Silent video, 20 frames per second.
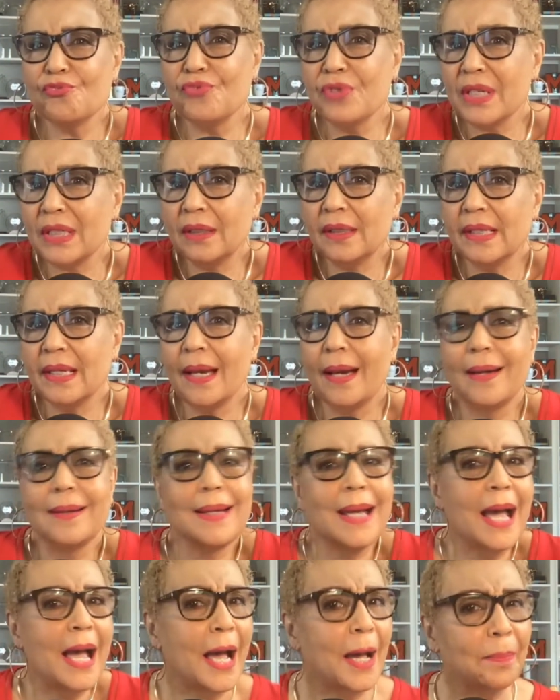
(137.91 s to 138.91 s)
really
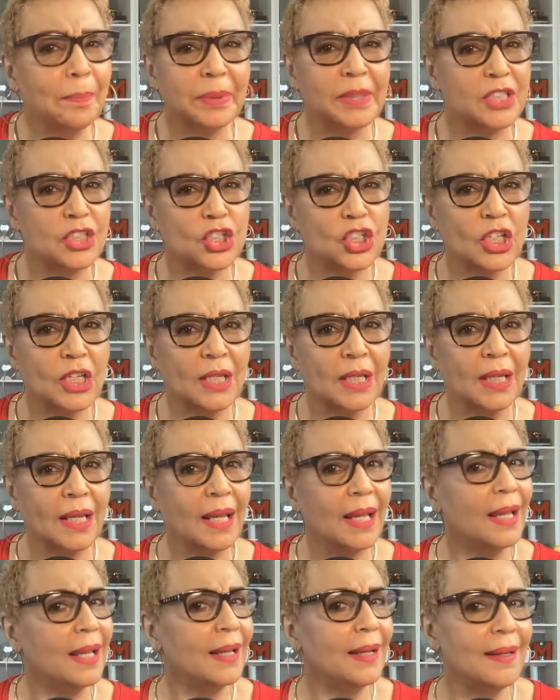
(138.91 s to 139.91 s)
accomplishing
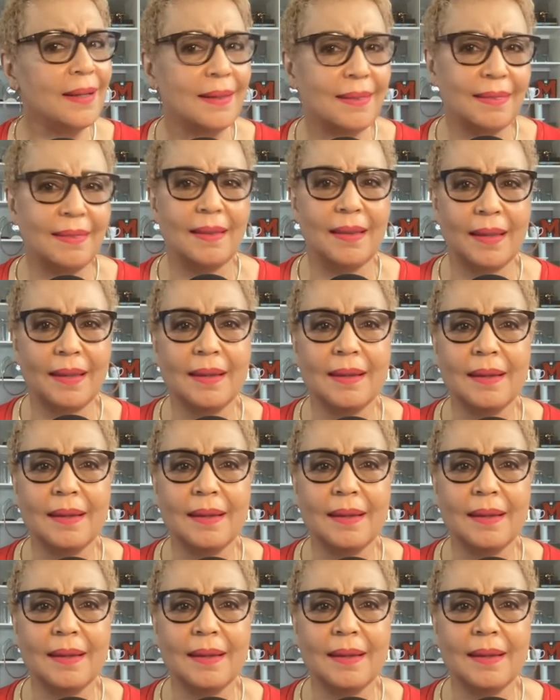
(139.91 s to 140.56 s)
anything.